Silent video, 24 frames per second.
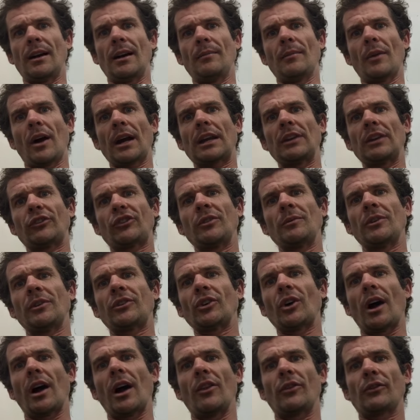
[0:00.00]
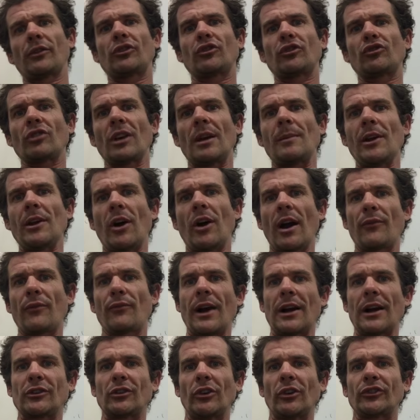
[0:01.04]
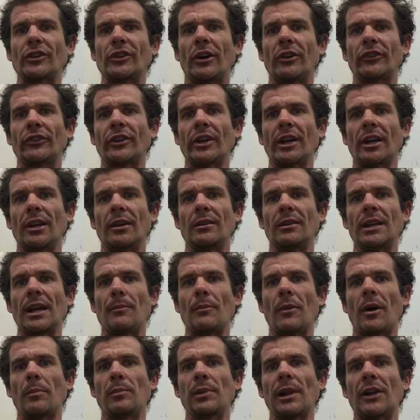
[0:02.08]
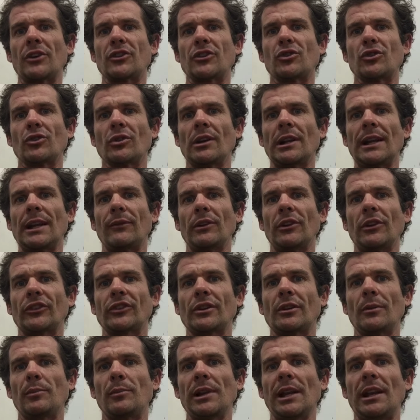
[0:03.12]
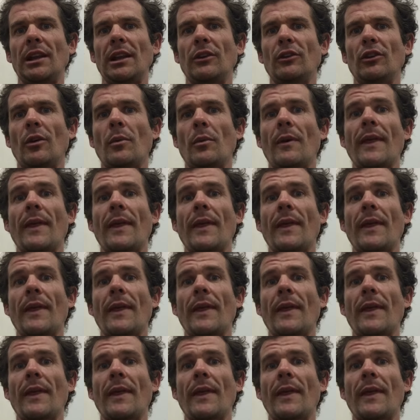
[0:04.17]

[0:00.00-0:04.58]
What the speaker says: I consume a diet with extremely high fructose content, yet my blood sugar level is completely normal.